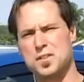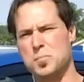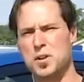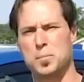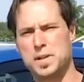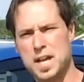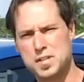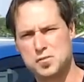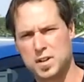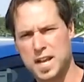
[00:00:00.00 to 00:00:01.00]
the mere
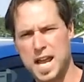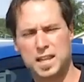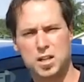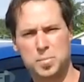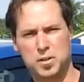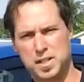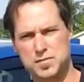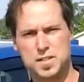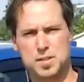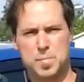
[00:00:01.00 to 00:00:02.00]
pedestrian handling abilities
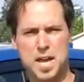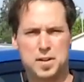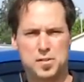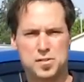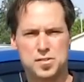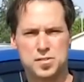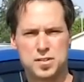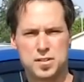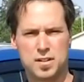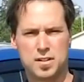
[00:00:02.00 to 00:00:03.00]
of its competitors.
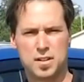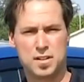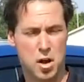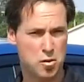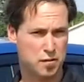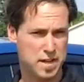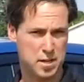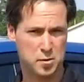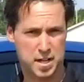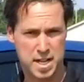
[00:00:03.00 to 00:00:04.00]
No other
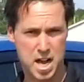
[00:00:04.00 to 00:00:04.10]
vehicle in the